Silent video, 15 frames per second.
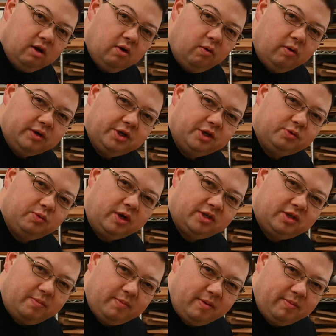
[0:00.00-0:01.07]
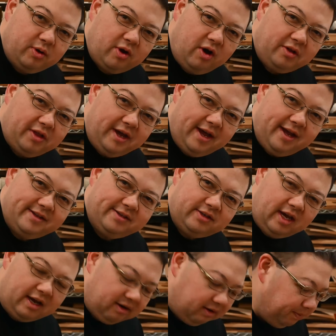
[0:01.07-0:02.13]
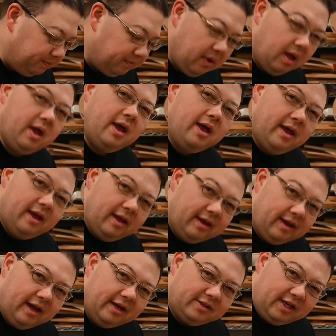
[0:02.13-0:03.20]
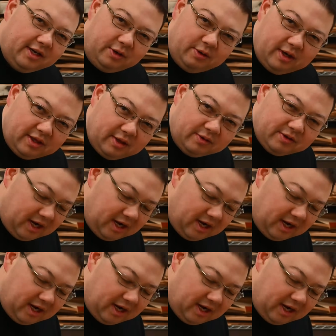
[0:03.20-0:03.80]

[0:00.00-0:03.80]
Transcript: which is what some people call the head saddle. Yes, I do get those